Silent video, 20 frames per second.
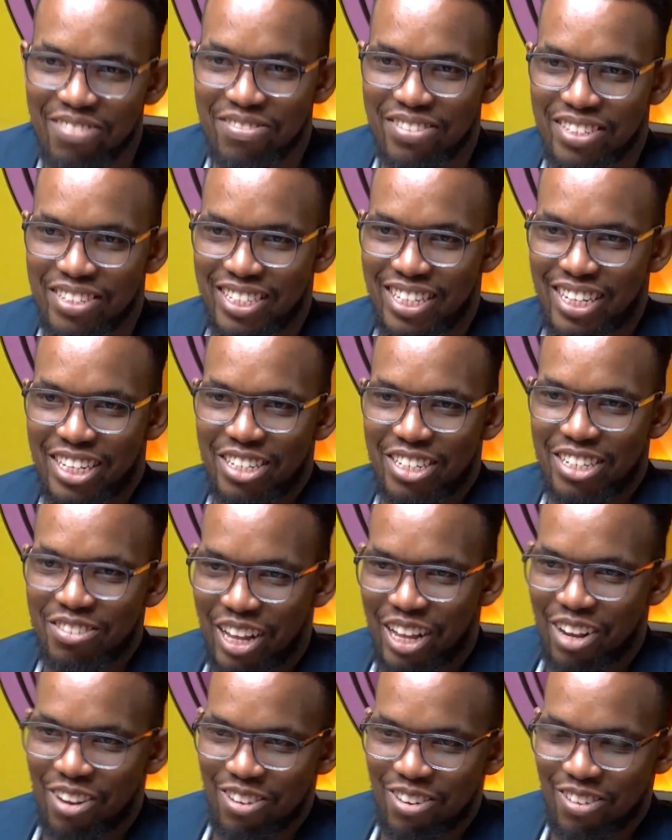straight into the
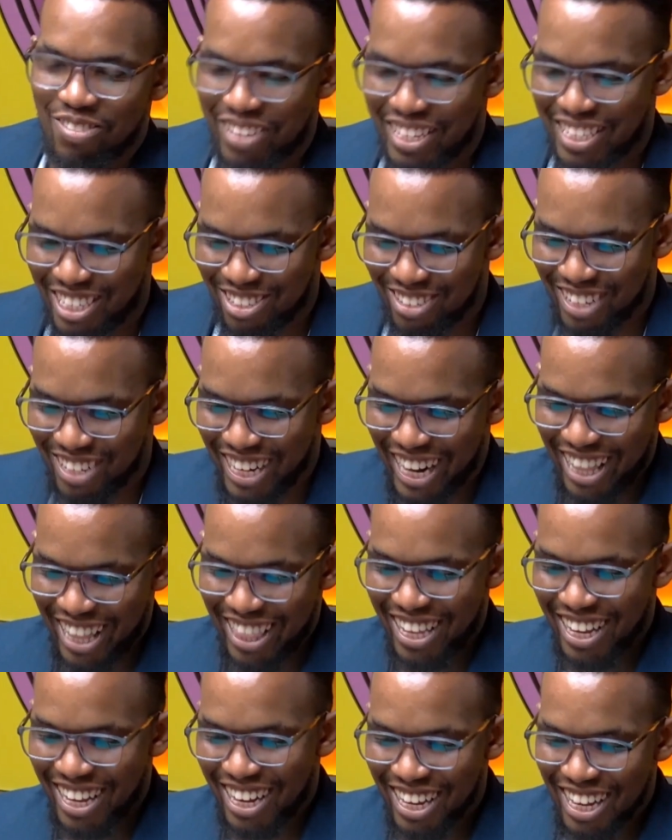conversation. And I
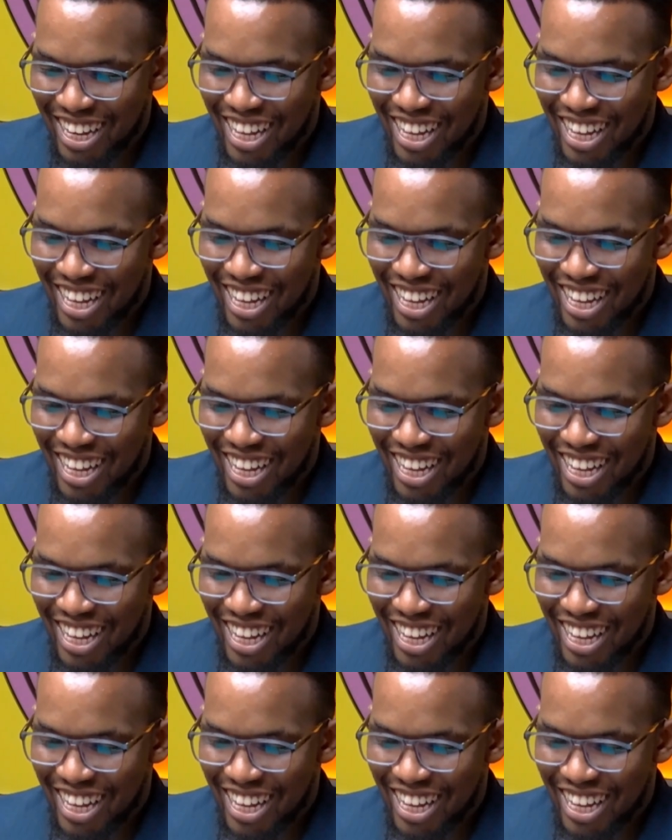think